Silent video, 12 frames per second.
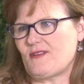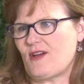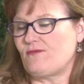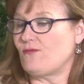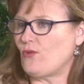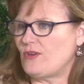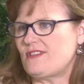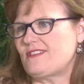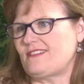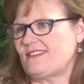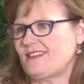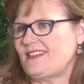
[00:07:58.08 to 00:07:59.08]

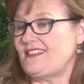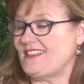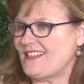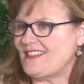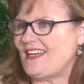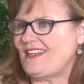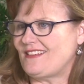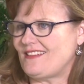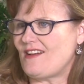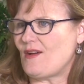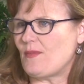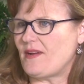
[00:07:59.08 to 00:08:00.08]
unfortunately dictated a
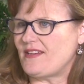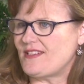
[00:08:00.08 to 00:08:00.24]
lot by